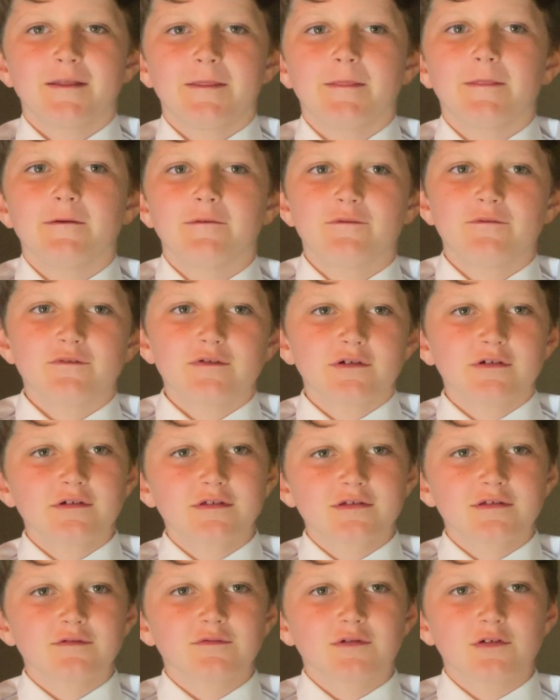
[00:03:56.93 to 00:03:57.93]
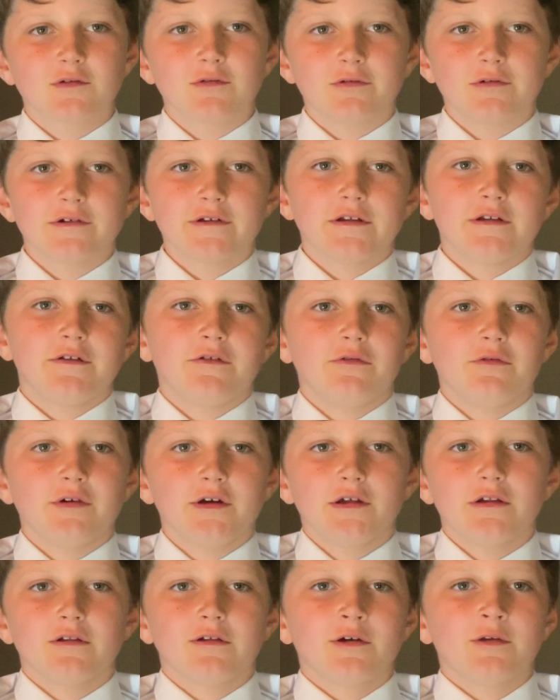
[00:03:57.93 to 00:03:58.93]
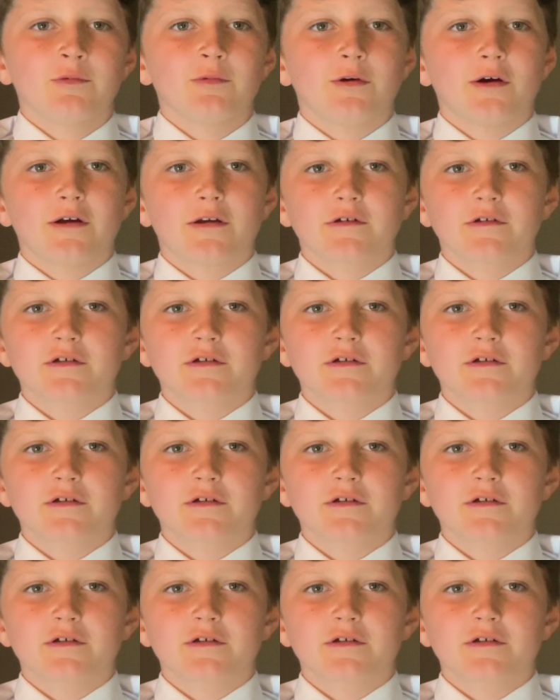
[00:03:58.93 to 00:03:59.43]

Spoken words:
The first recorded oil on water